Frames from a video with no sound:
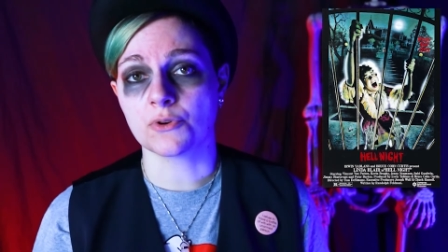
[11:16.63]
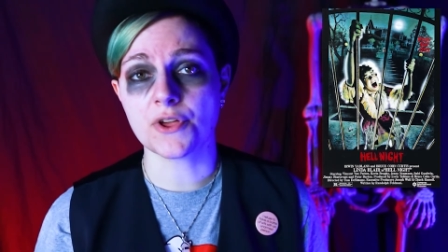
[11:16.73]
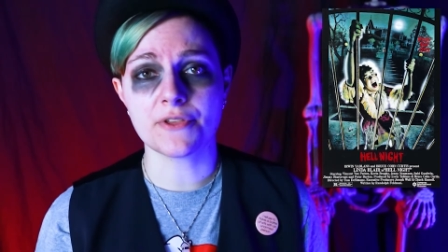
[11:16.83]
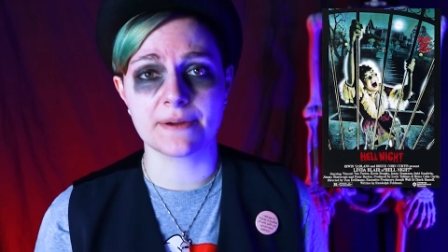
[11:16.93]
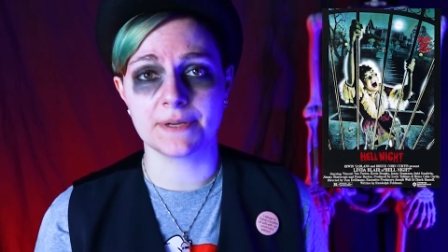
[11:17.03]
With
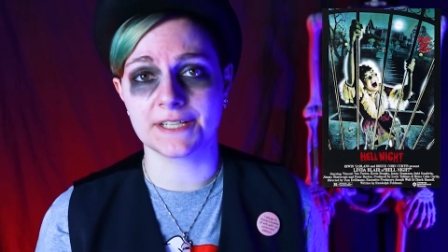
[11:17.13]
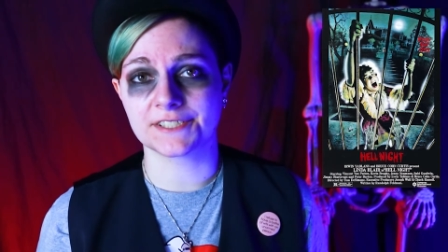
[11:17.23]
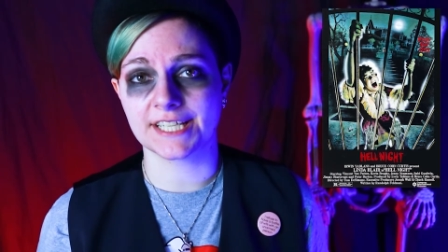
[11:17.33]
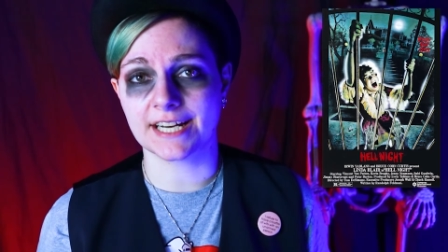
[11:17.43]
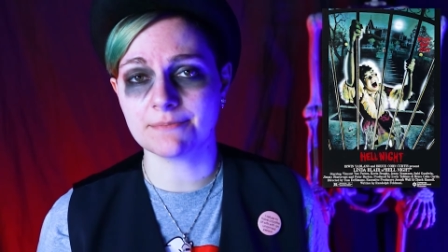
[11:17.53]
all that being
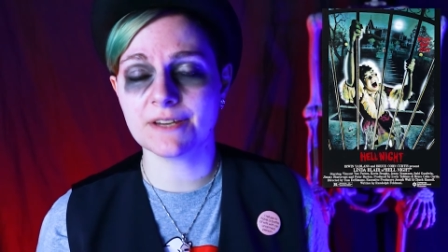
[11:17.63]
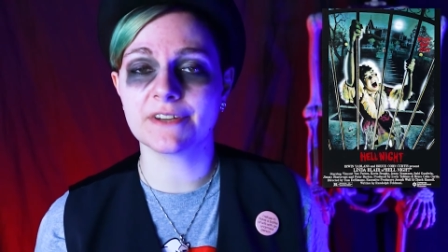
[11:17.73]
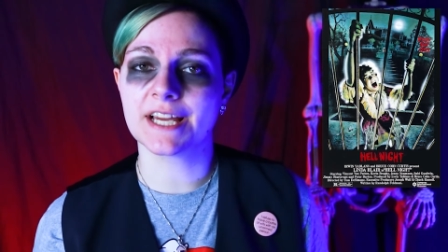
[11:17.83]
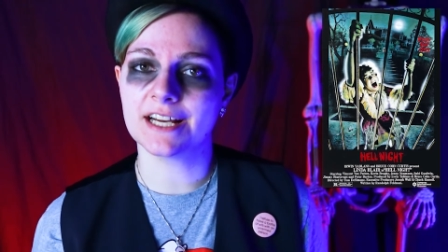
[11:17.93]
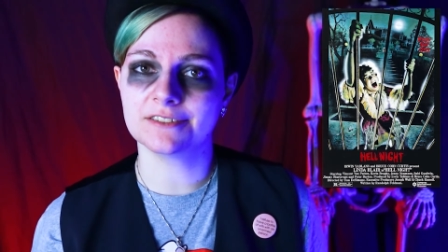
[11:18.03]
said, I'm
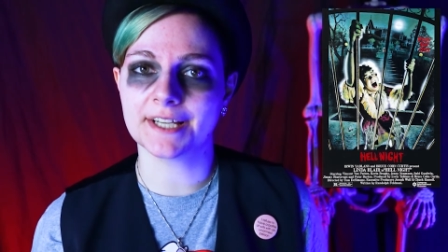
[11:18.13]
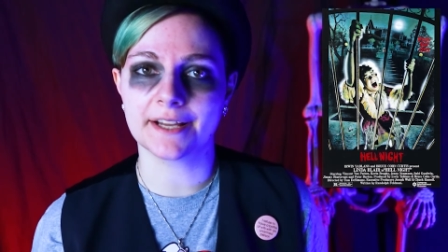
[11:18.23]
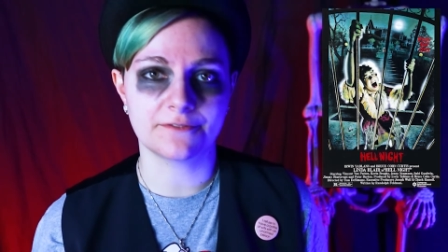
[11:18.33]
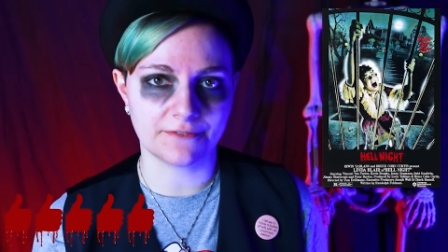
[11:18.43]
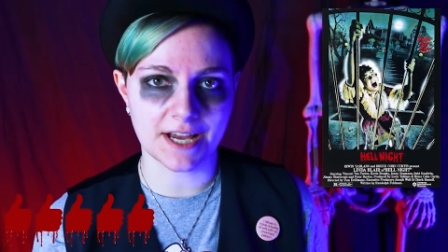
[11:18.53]
giving Hell
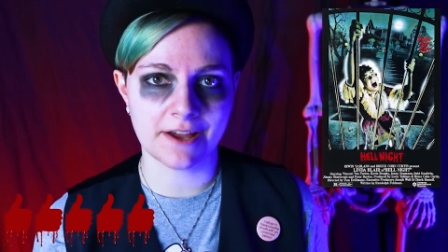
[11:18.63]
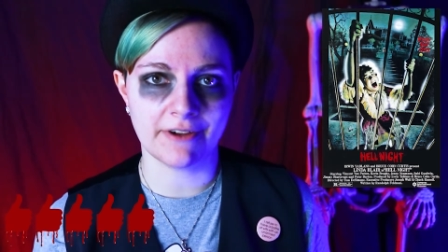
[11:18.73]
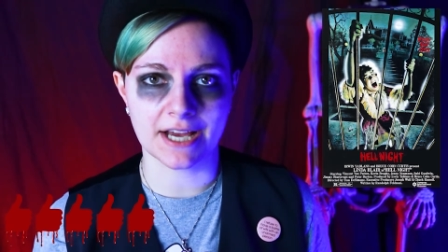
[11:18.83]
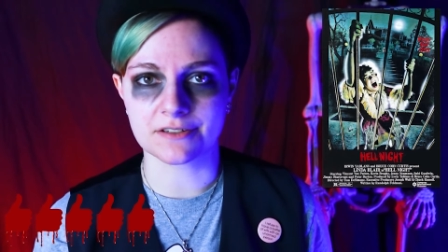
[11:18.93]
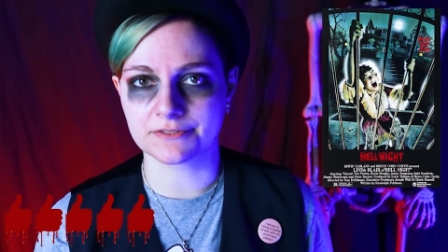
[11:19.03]
Night 5
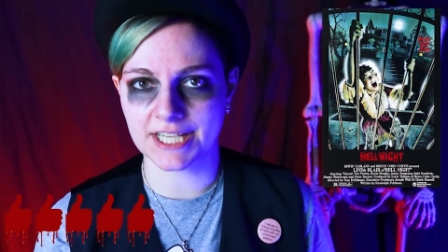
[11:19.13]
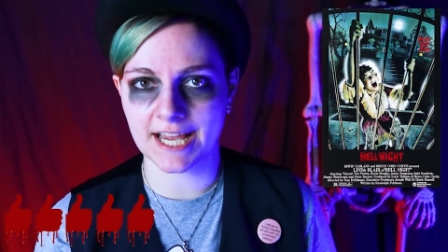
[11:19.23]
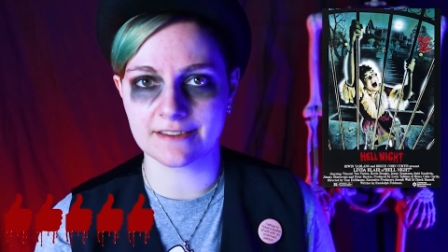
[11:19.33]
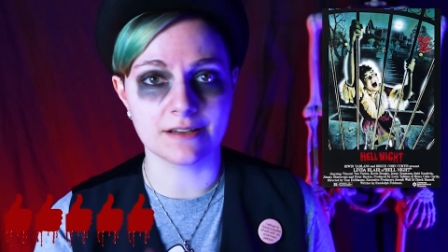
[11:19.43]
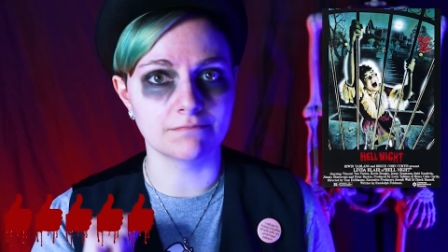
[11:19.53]
out of
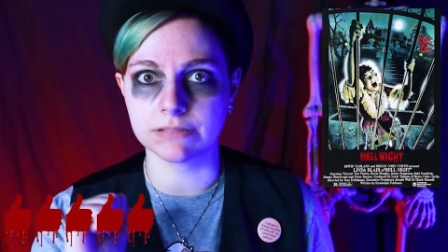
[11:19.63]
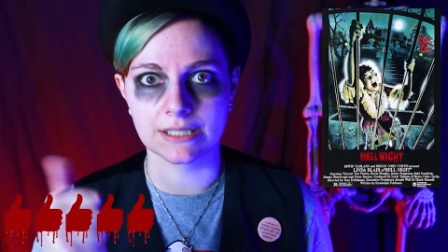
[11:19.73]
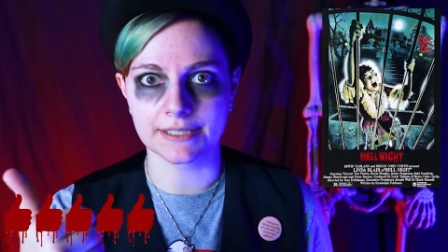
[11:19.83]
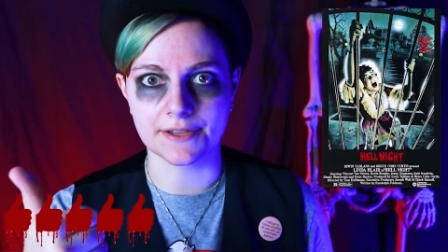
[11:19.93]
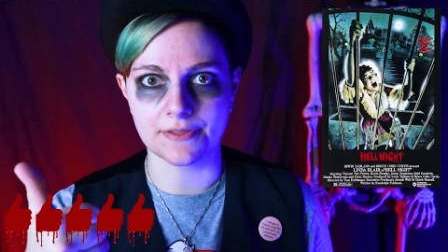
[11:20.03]
10
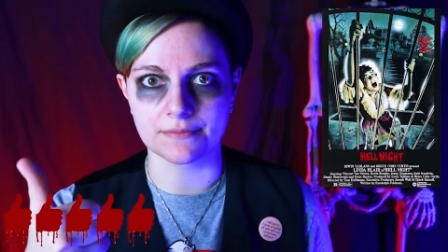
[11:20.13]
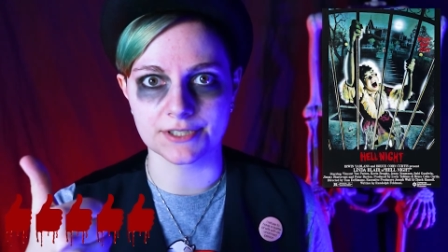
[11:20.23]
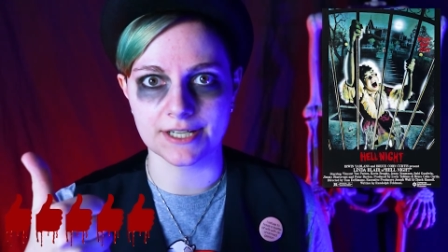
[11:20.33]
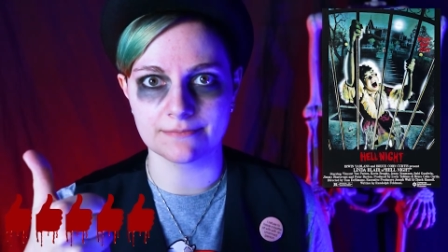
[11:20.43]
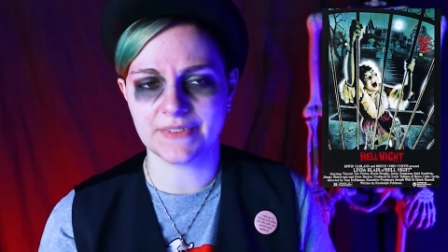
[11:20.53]
bloody thumbs up.